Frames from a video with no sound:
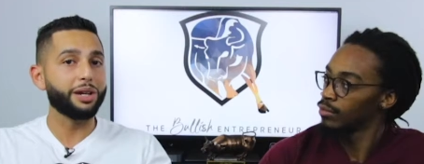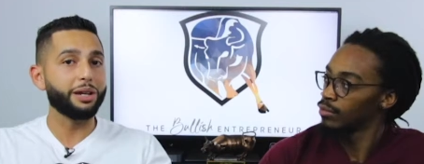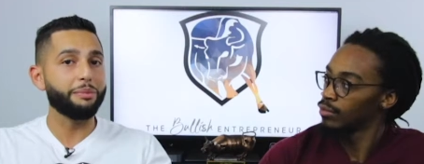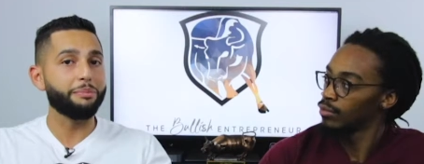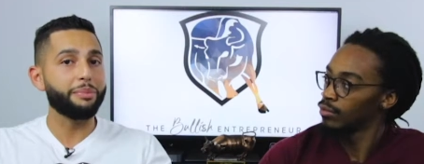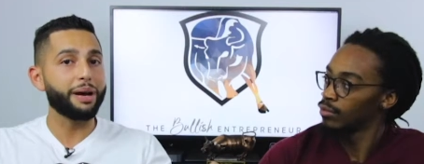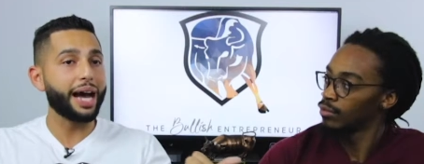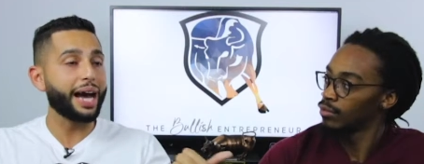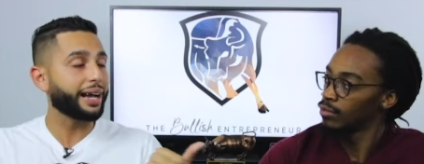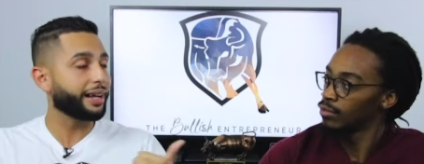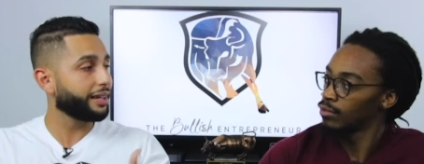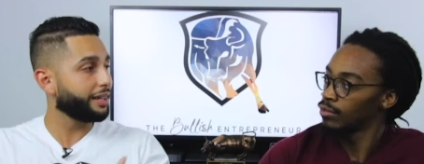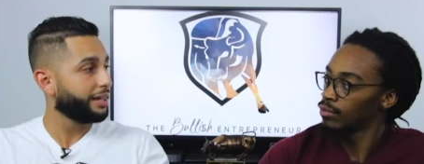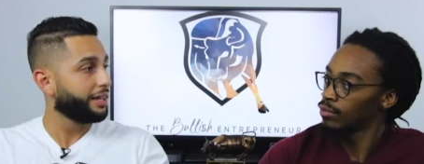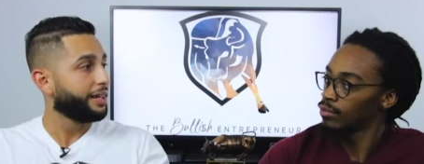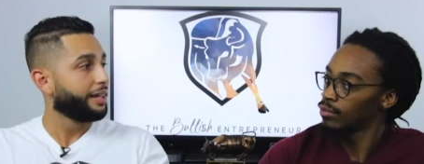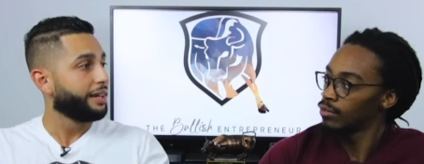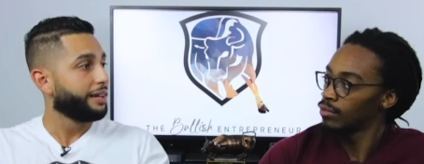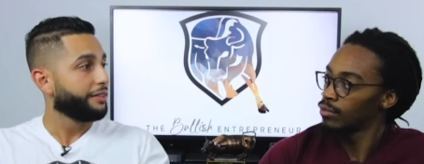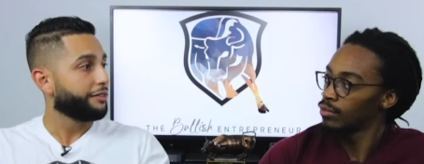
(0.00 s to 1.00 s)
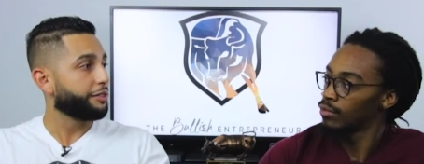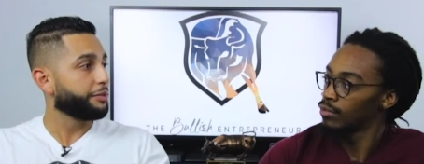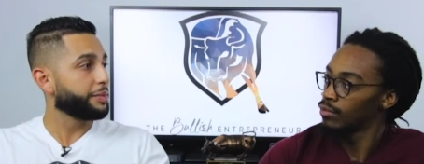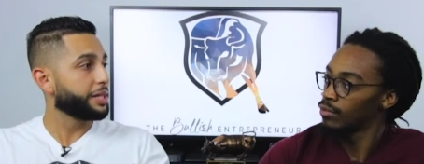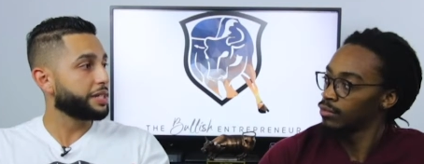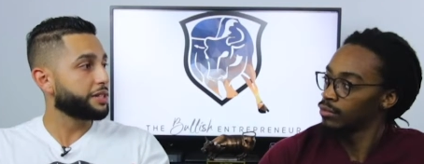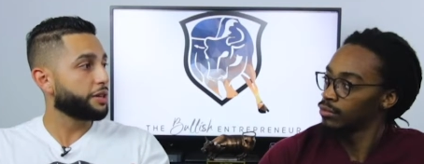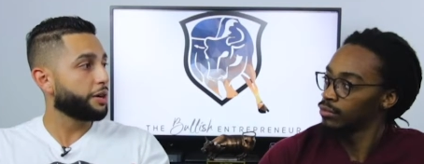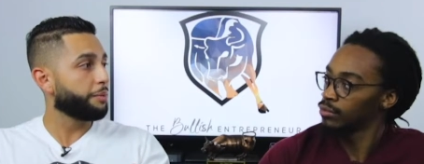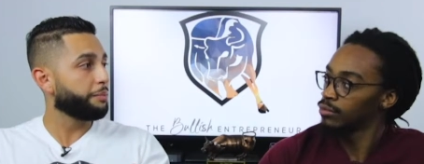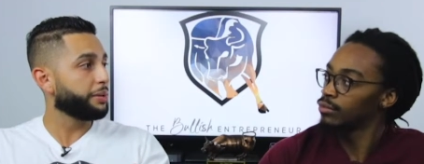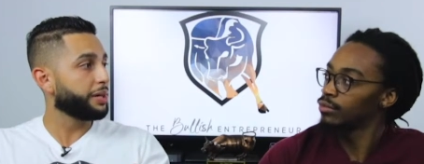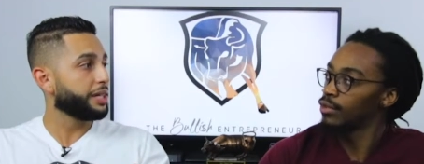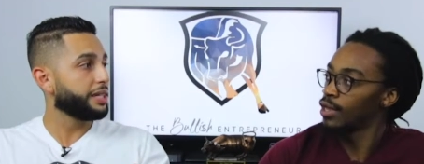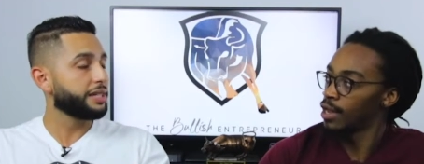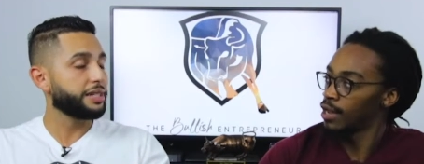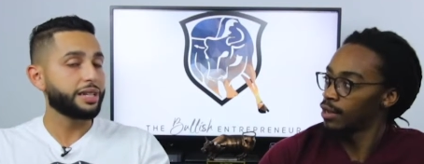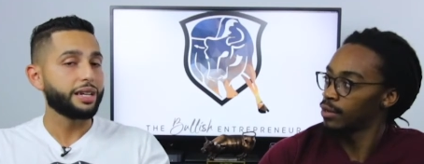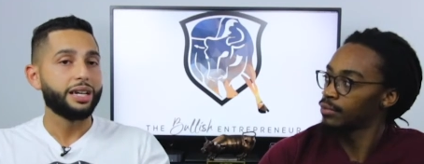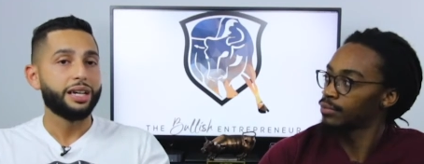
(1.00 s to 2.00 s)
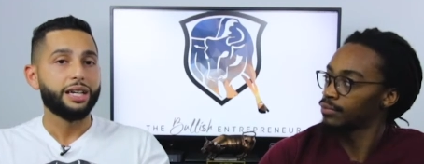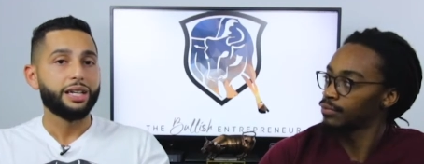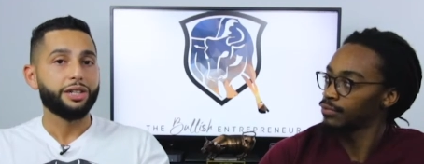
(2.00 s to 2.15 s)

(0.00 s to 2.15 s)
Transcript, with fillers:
Speaker 1: money back from these companies. Yeah.